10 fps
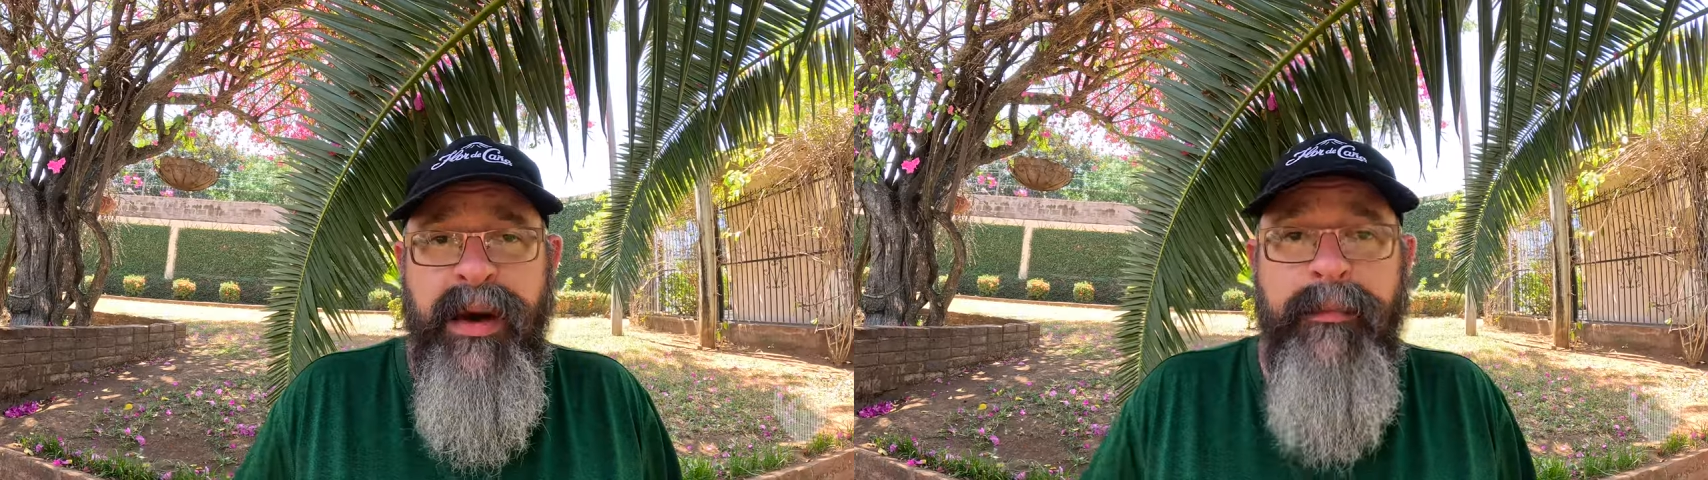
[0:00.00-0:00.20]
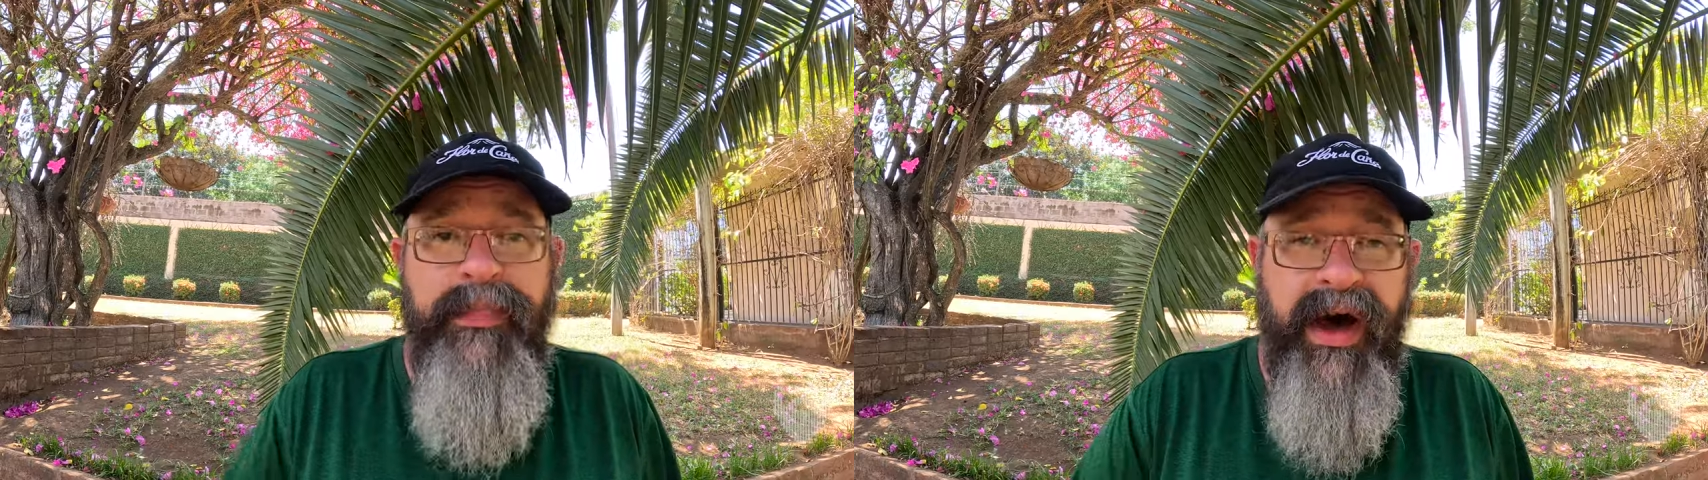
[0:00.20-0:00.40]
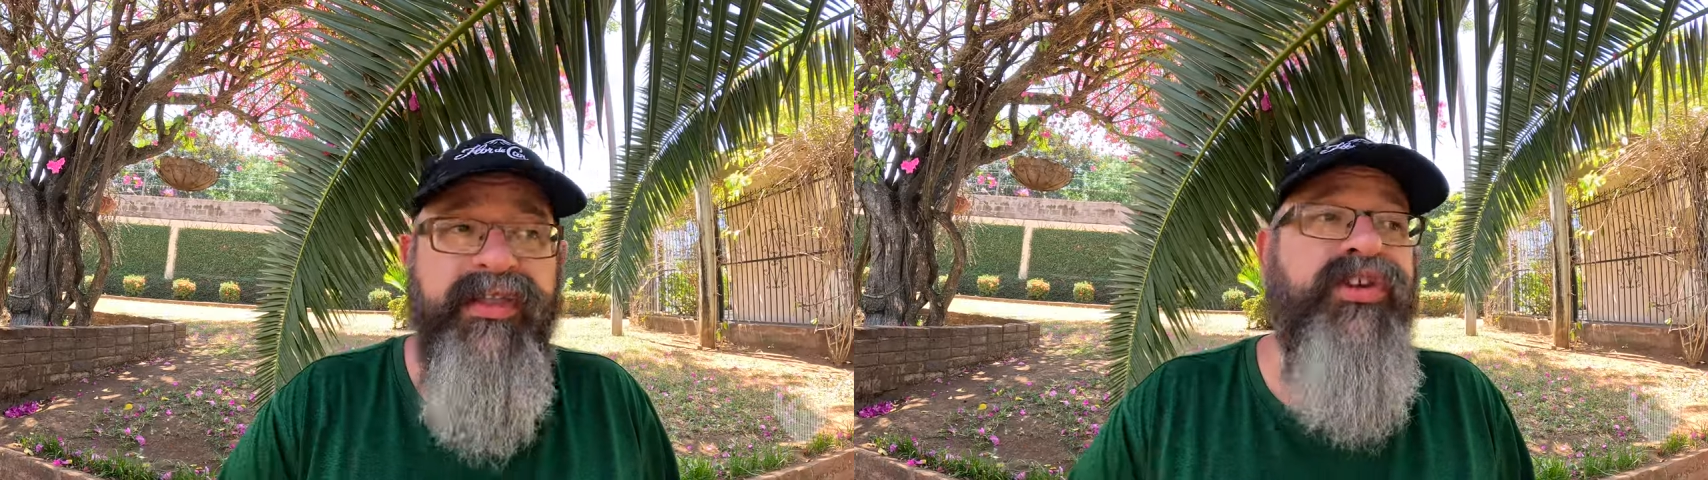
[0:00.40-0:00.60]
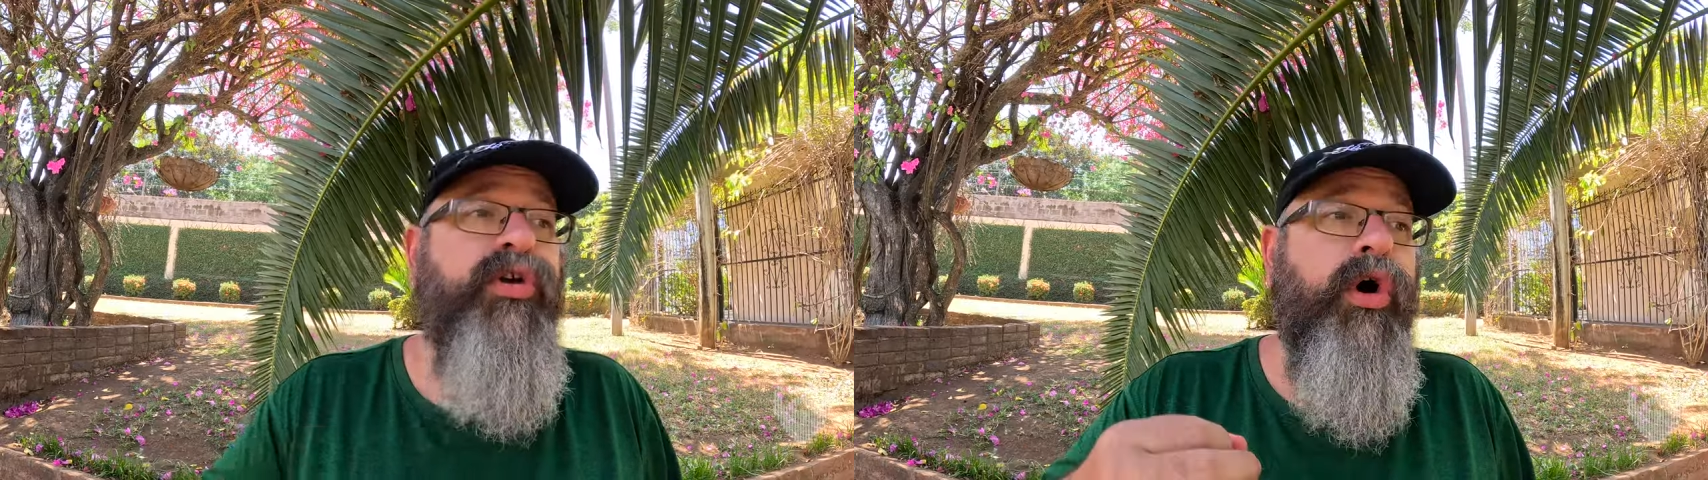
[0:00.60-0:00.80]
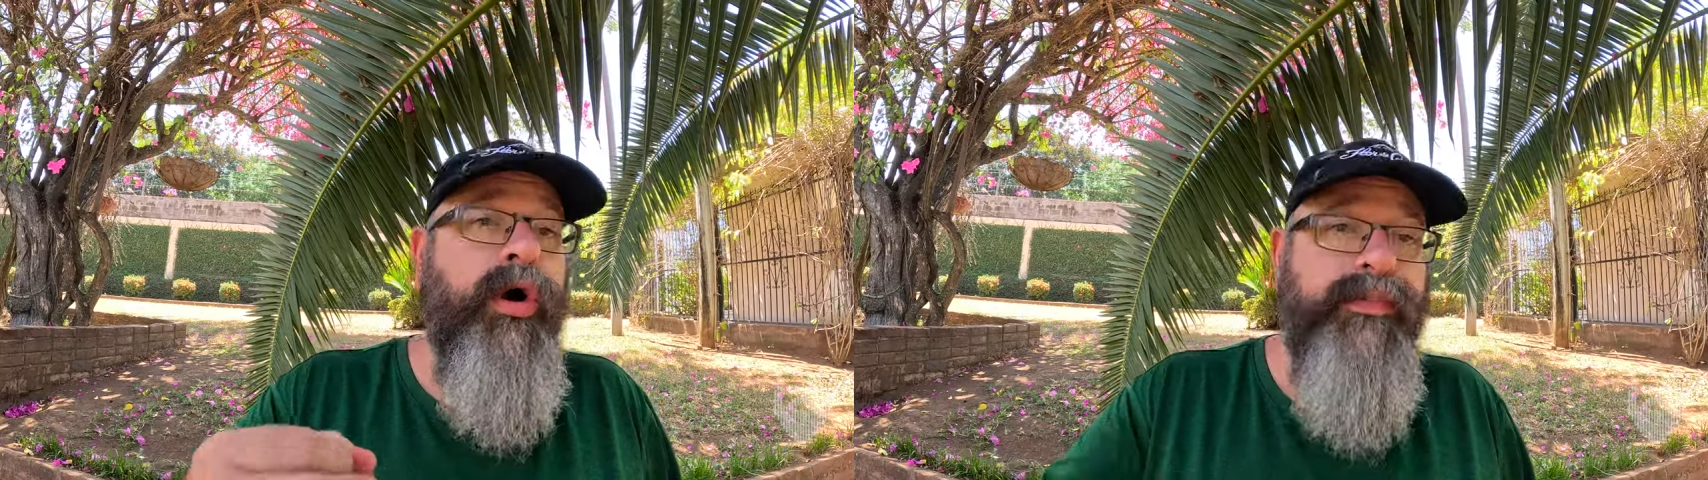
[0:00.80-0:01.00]
but
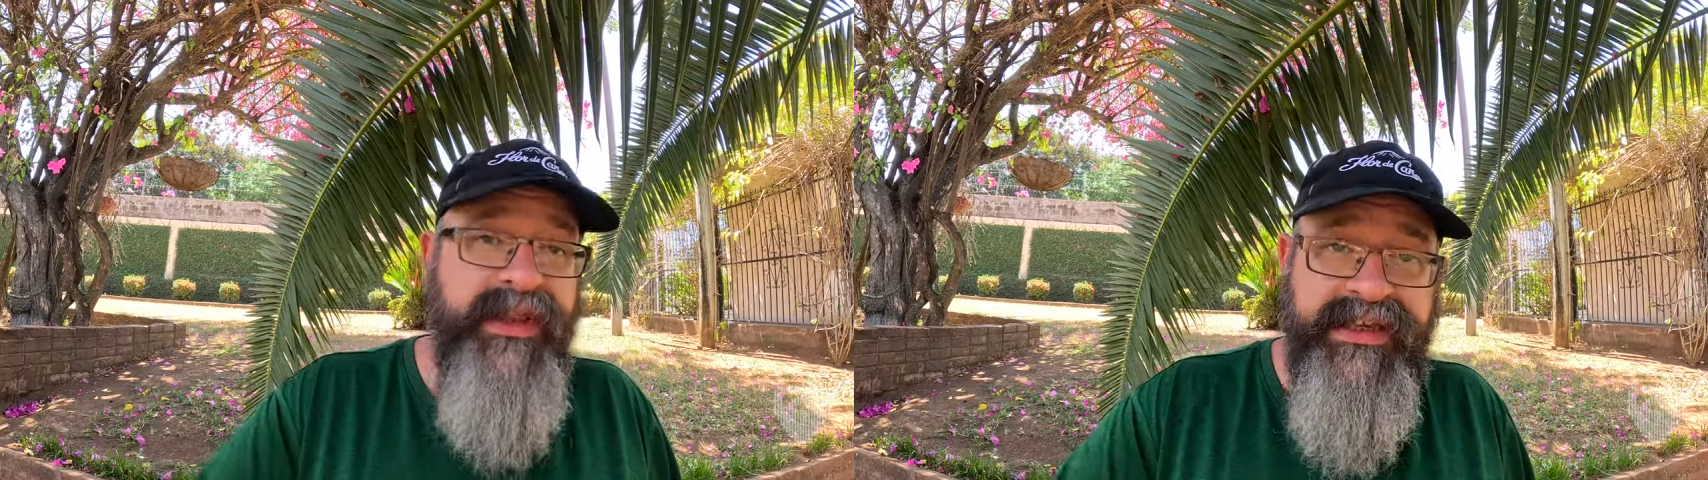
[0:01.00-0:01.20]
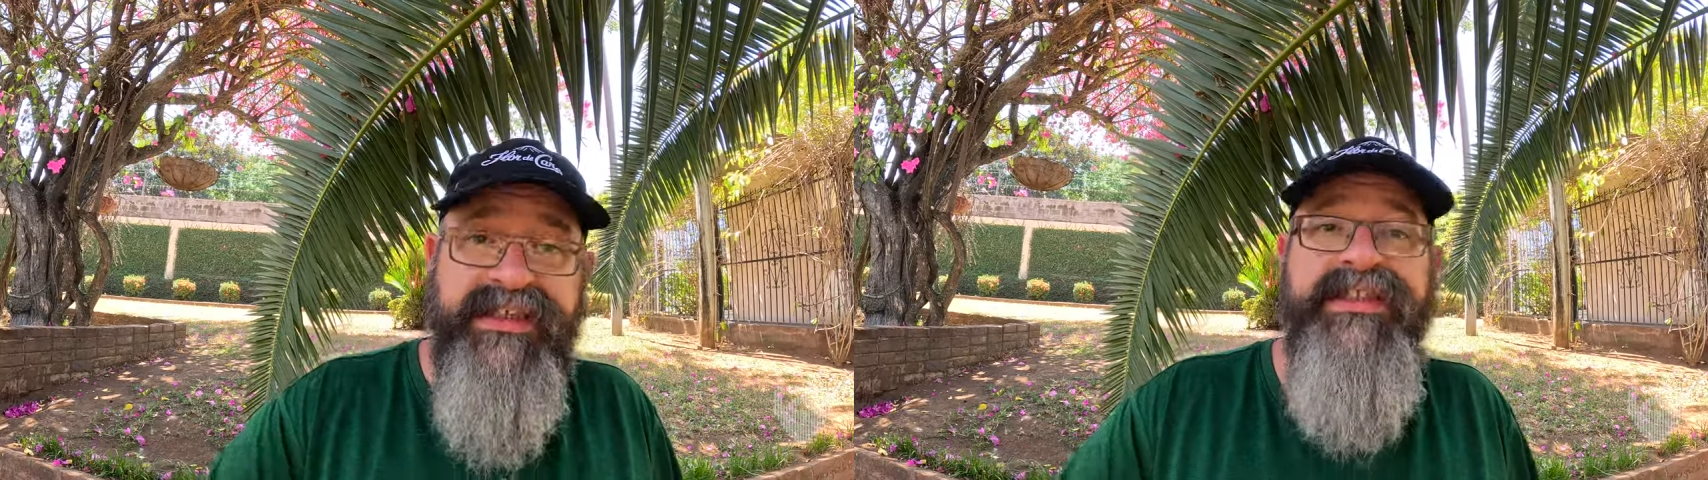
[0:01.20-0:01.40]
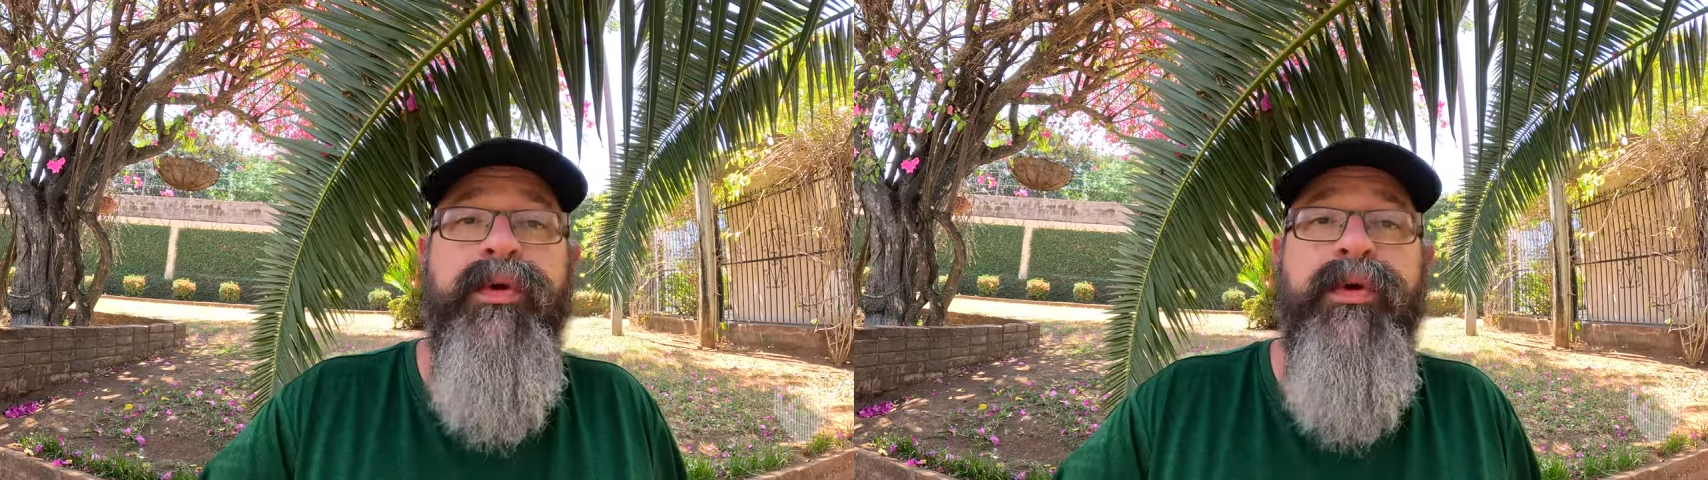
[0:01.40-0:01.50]
there are places